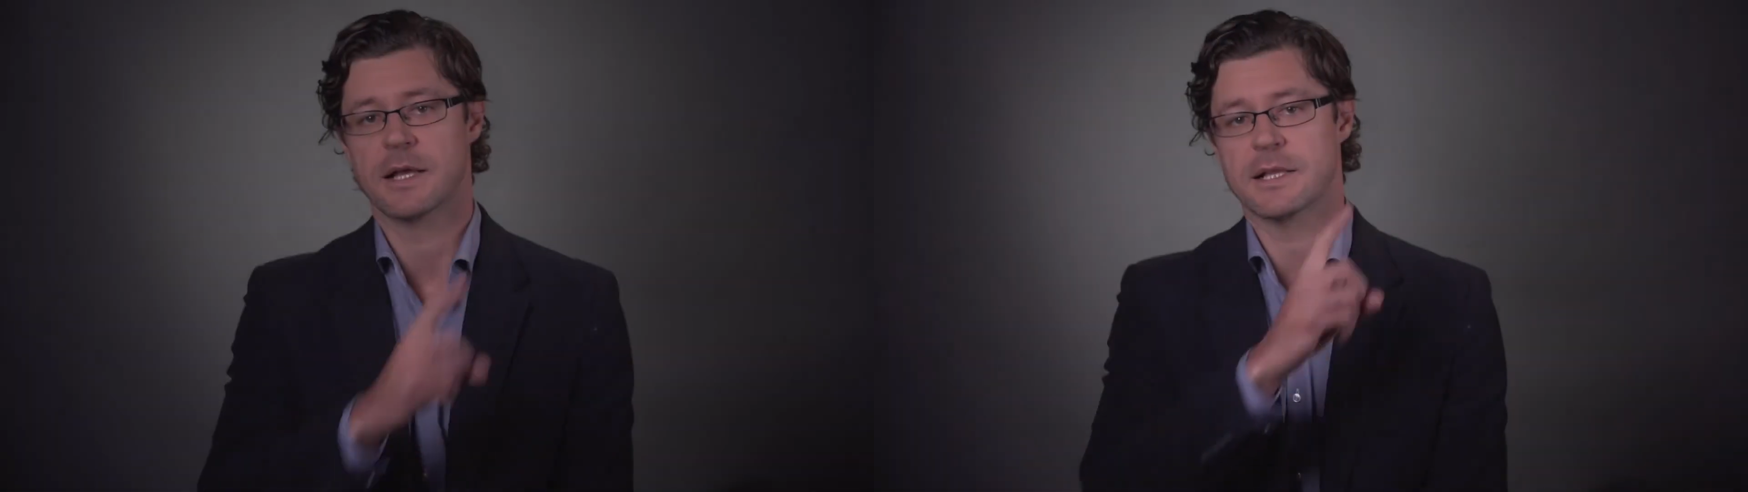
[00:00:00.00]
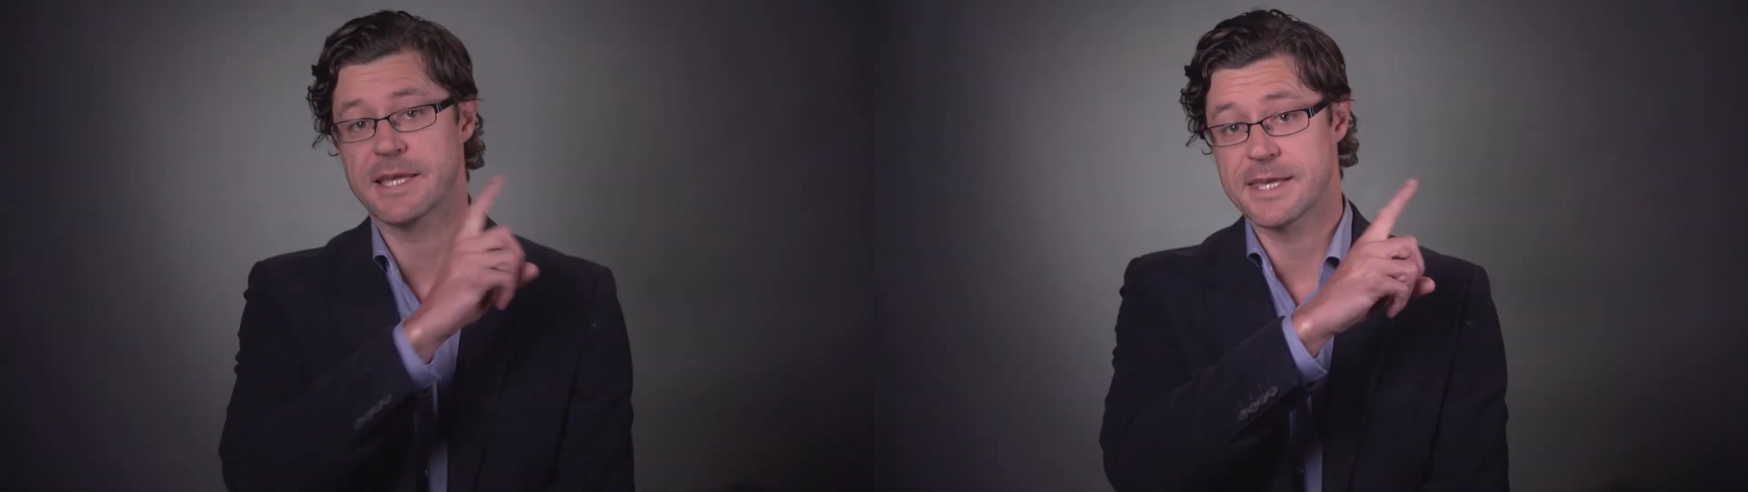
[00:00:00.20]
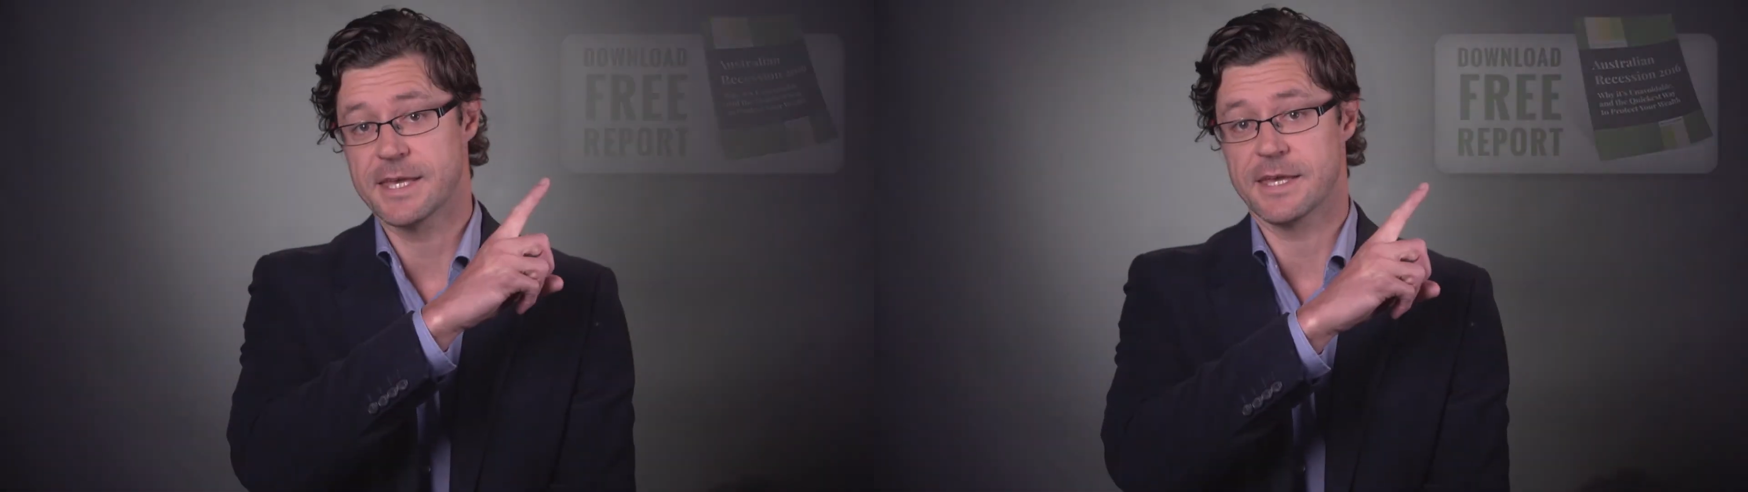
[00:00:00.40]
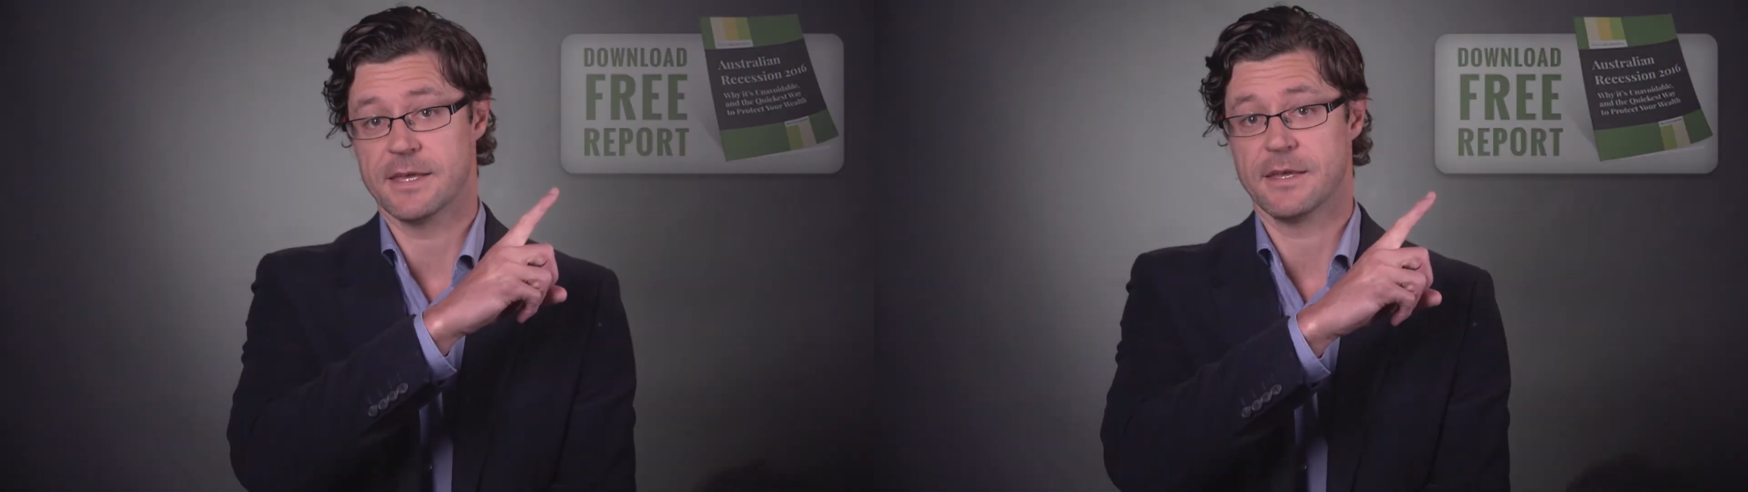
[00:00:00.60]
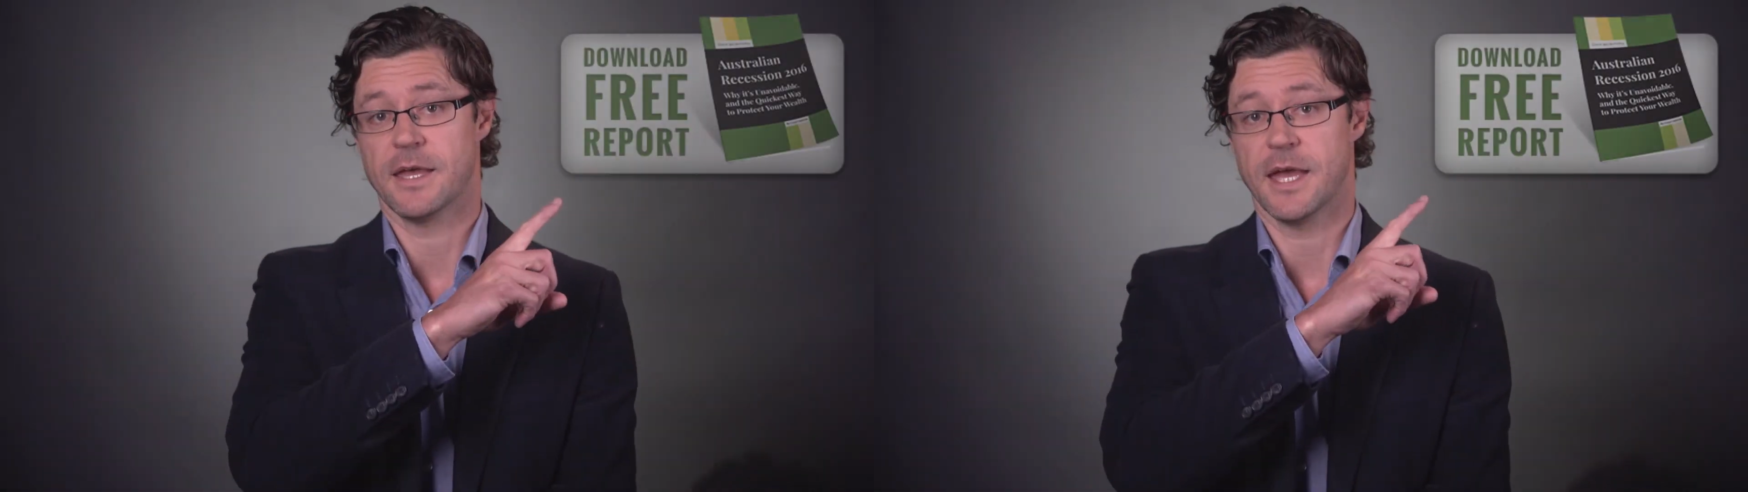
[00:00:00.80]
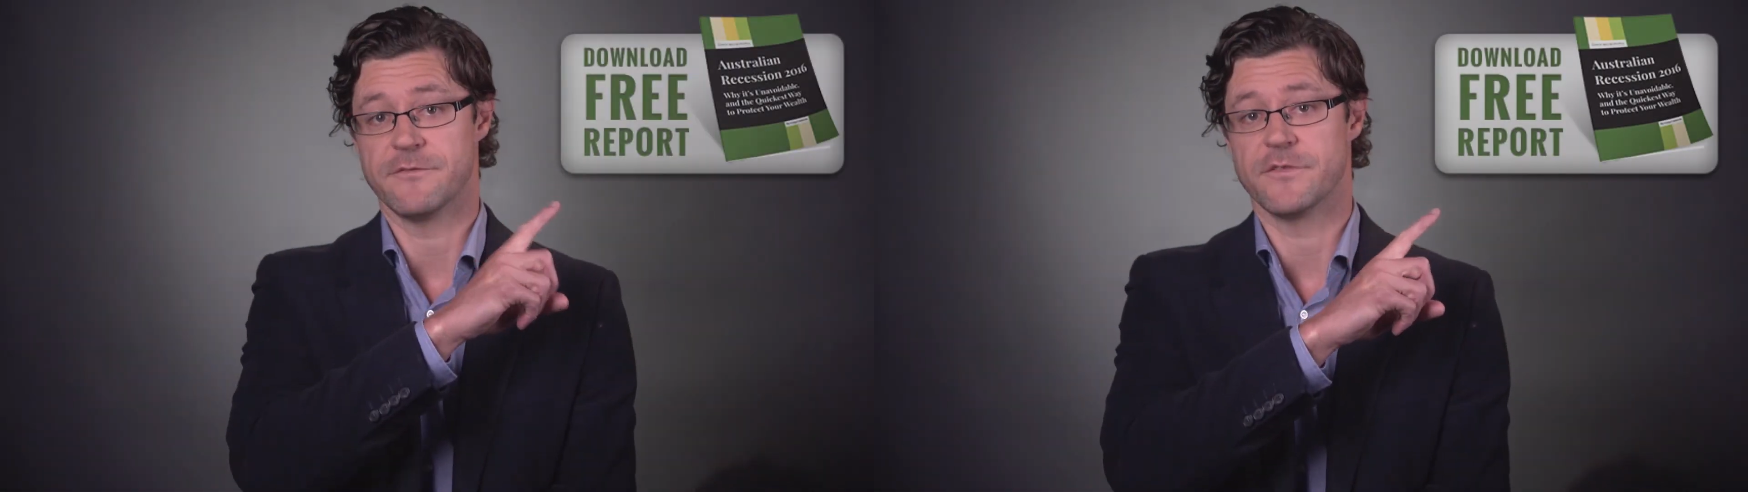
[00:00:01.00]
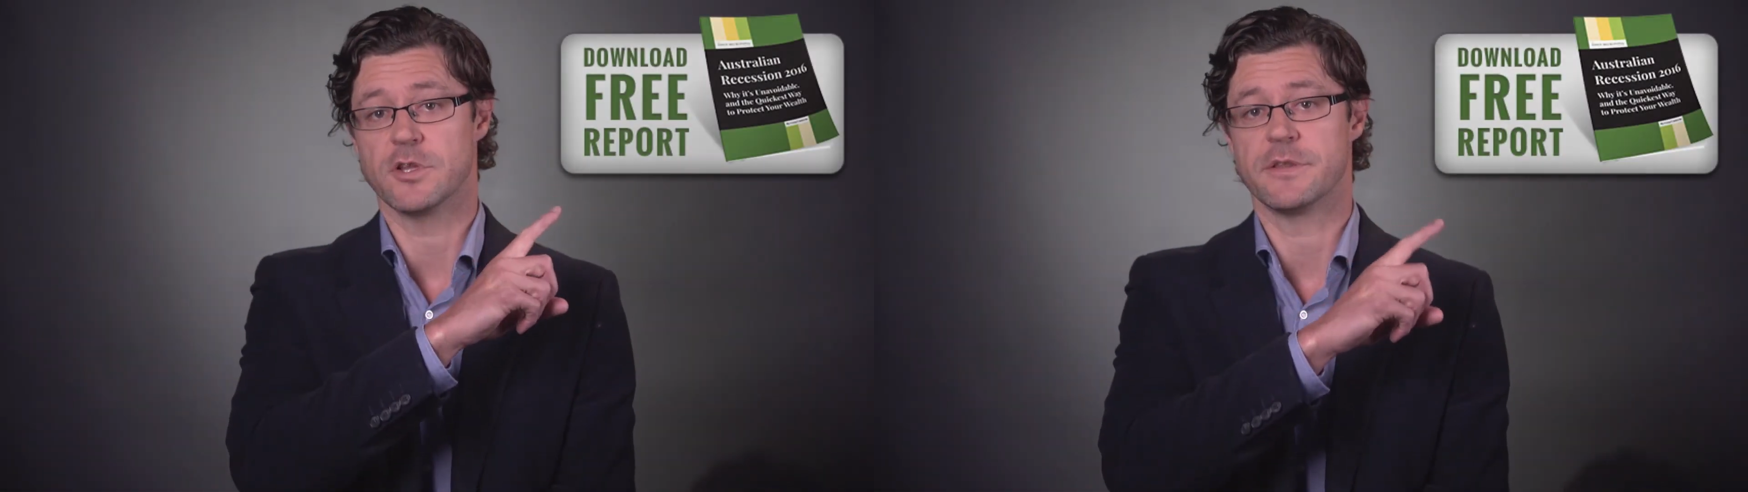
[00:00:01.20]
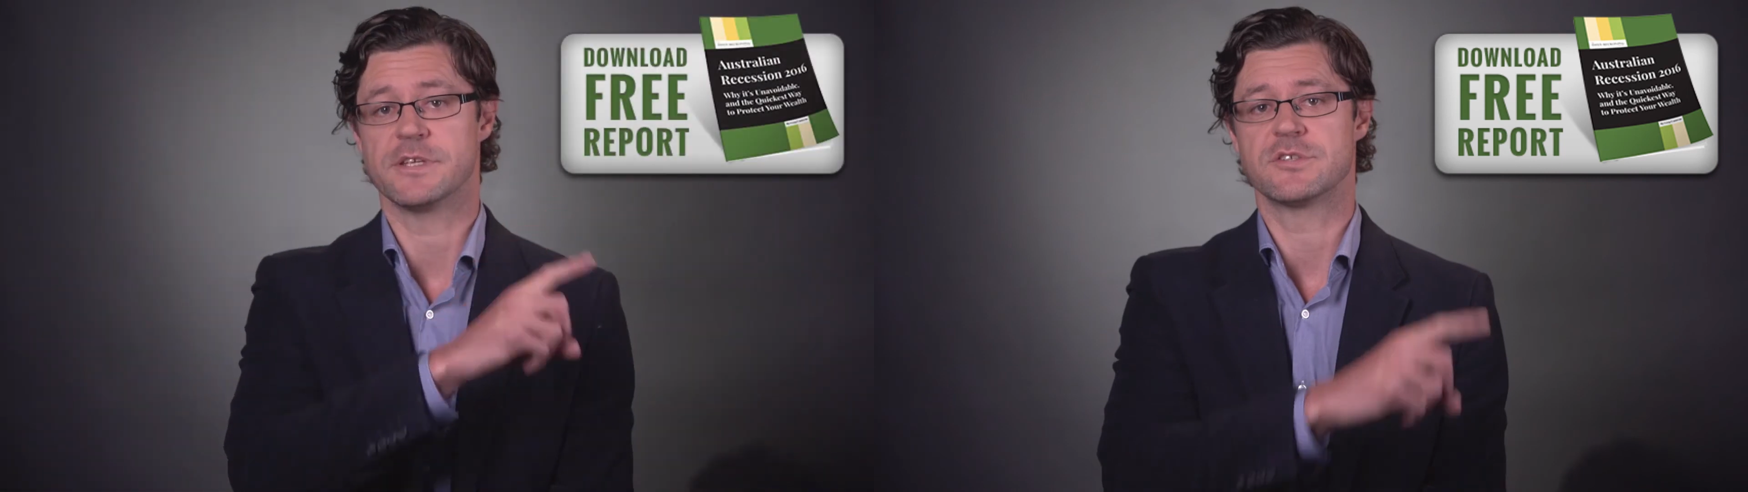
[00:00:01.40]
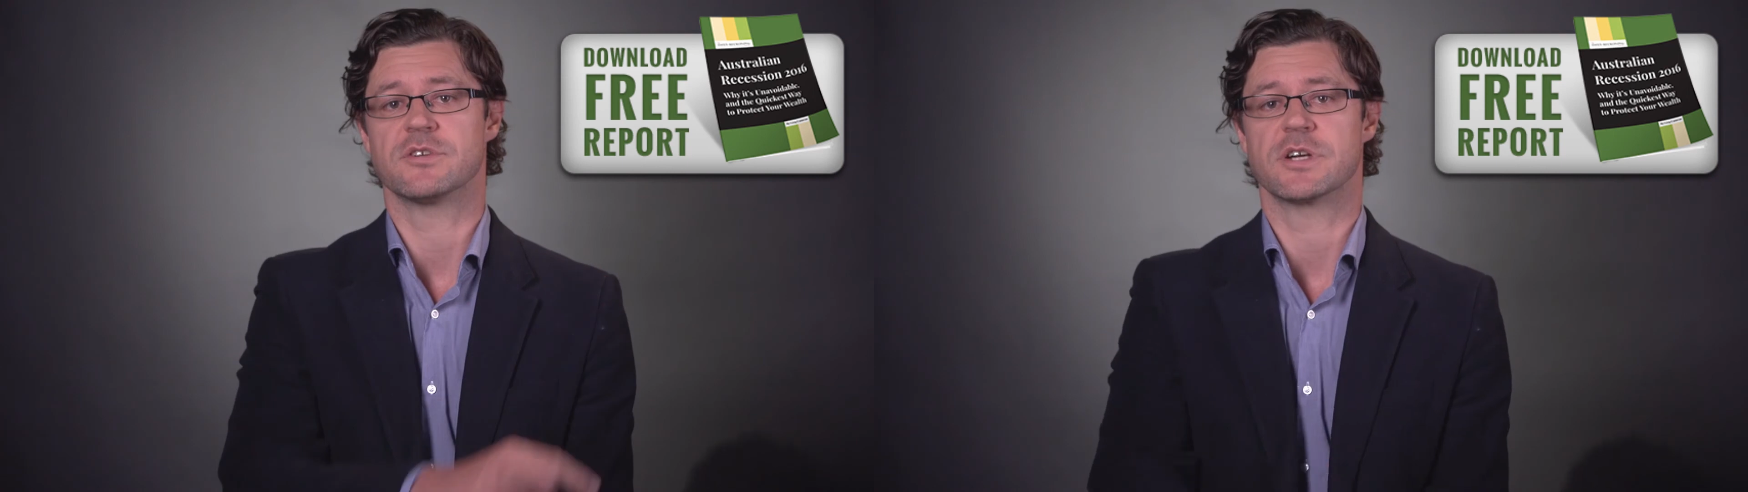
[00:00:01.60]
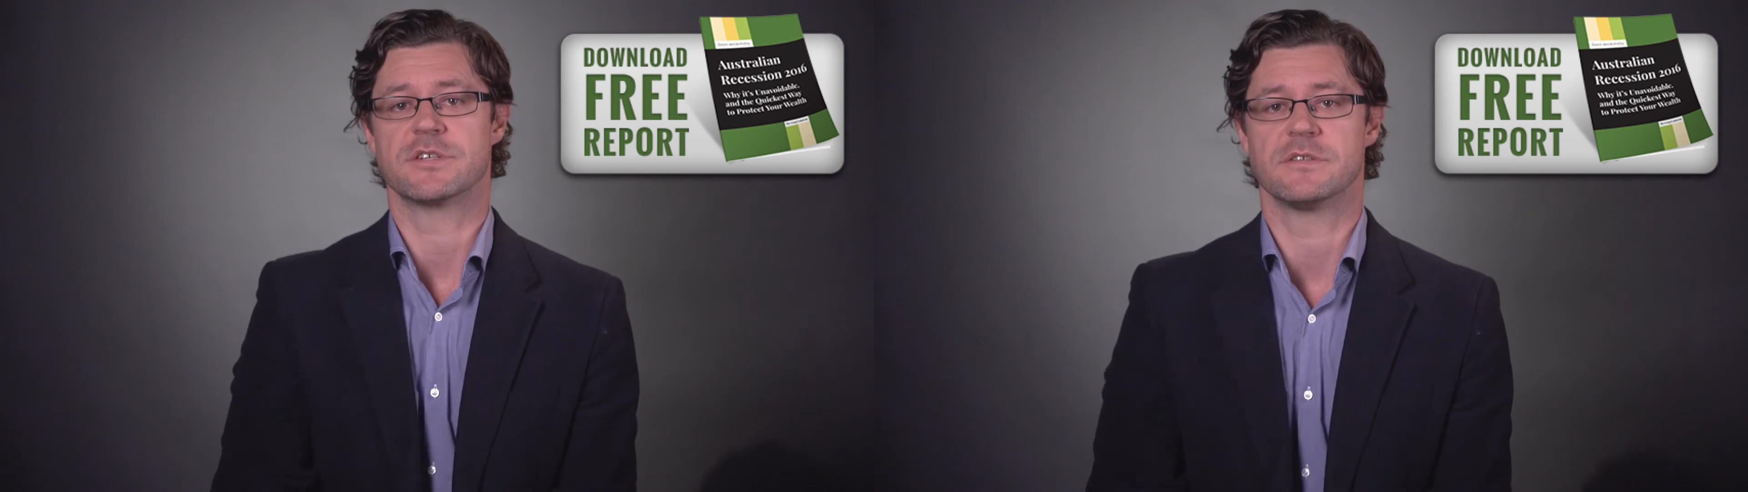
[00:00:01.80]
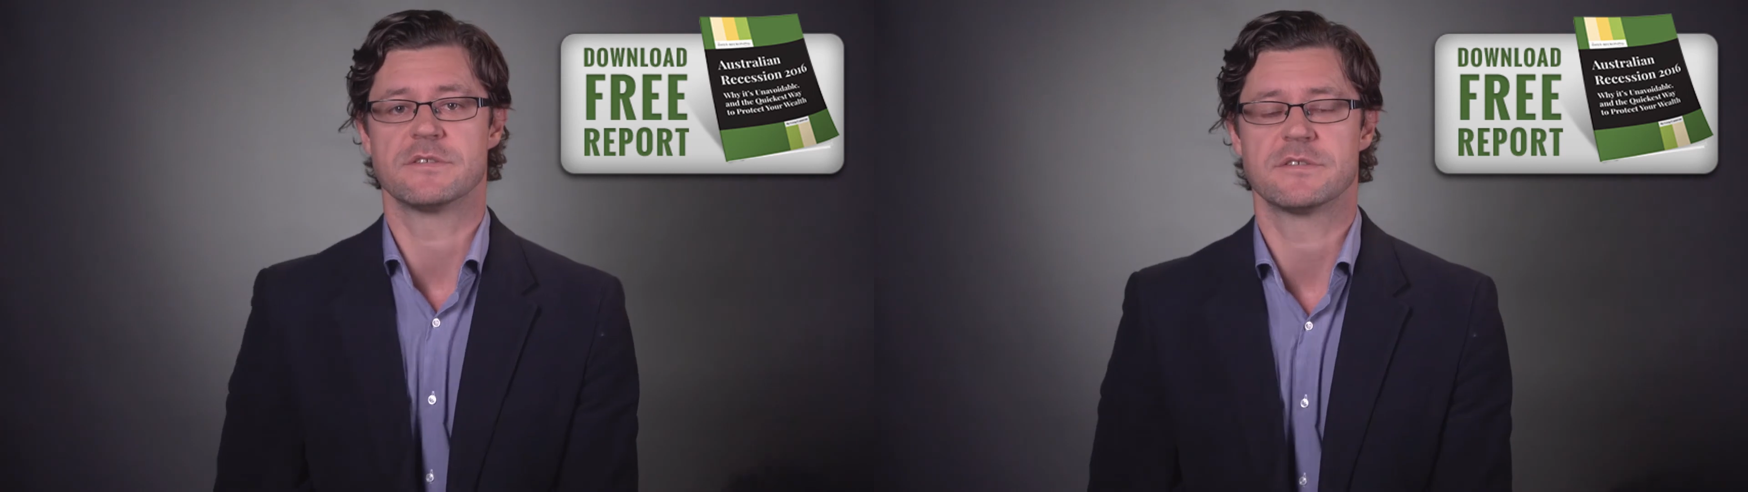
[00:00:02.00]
Click here and follow the instructions